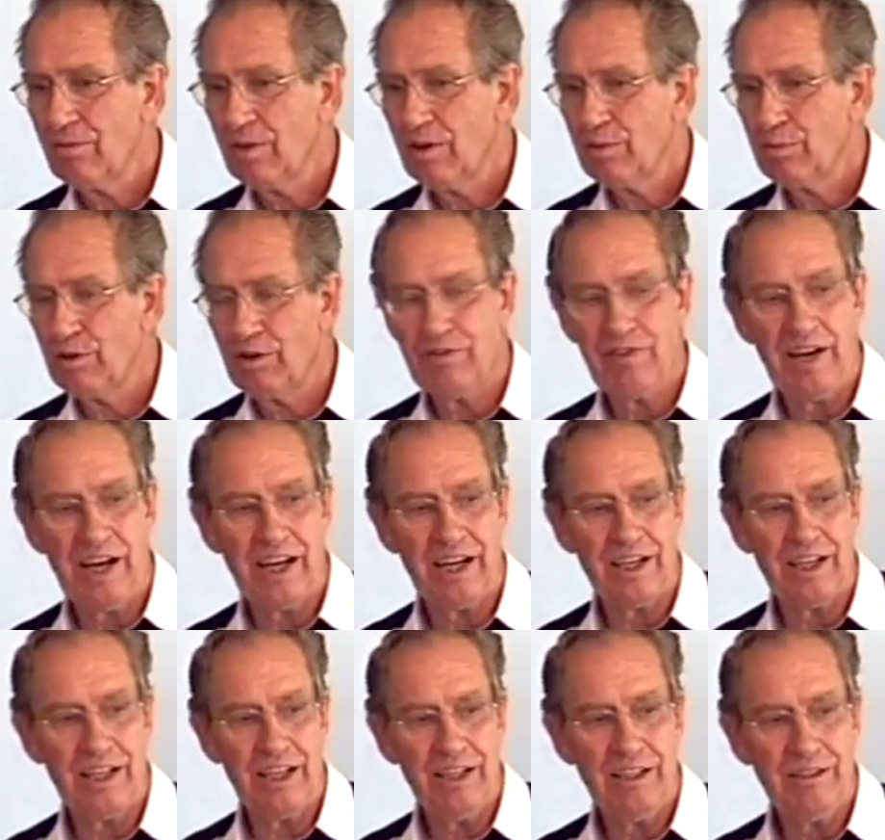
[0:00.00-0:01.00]

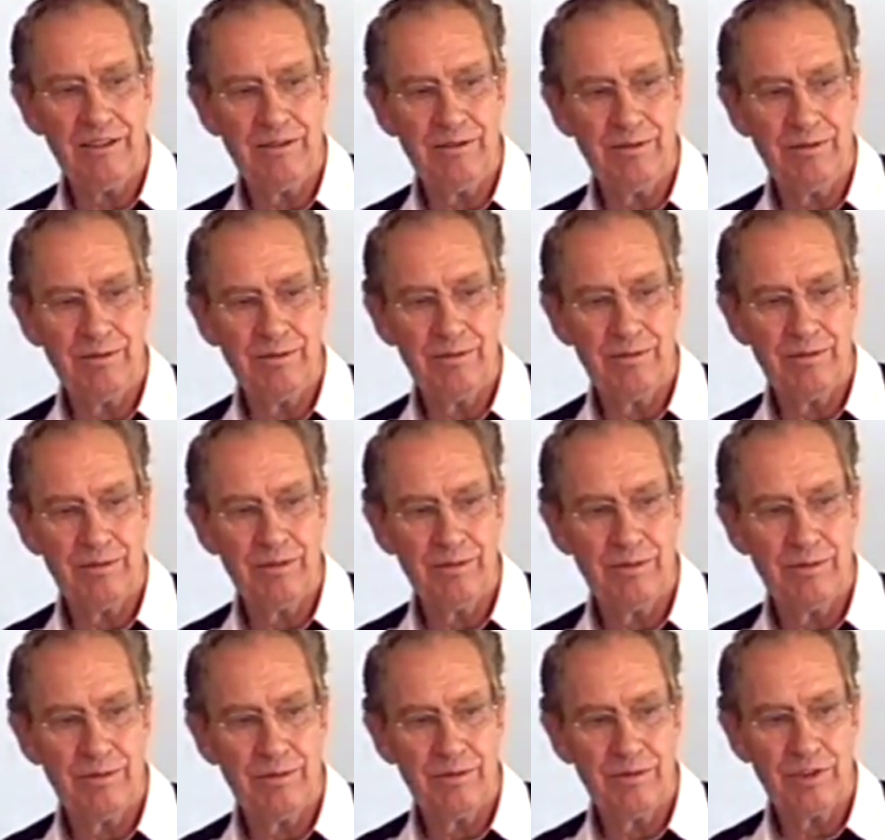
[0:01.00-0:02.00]
profanity,
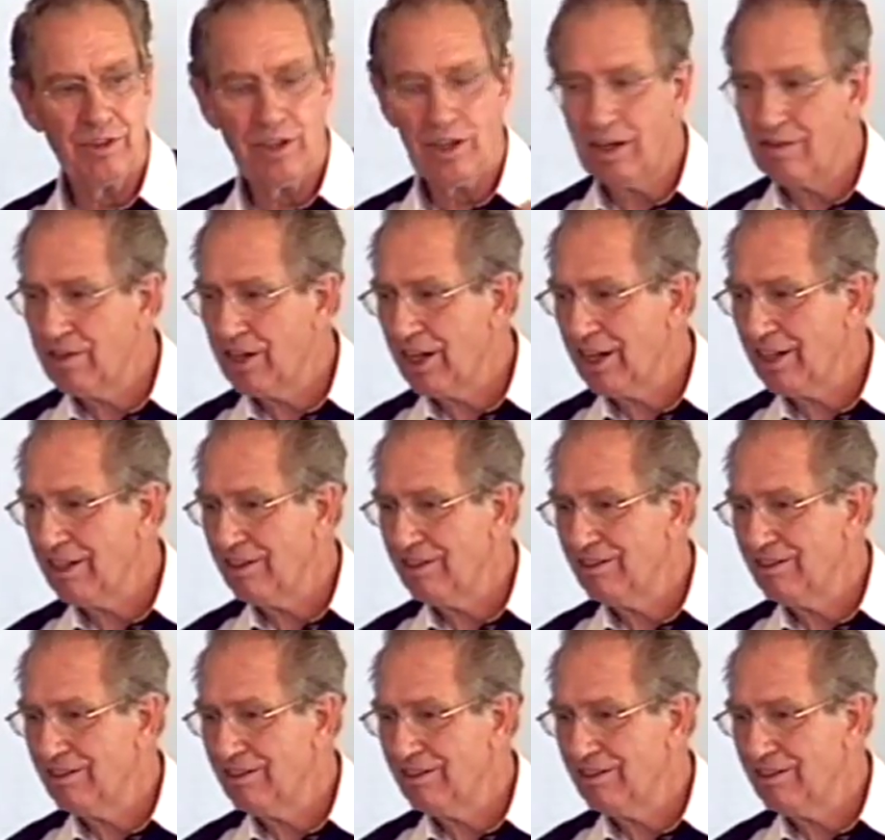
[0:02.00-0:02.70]
coveting.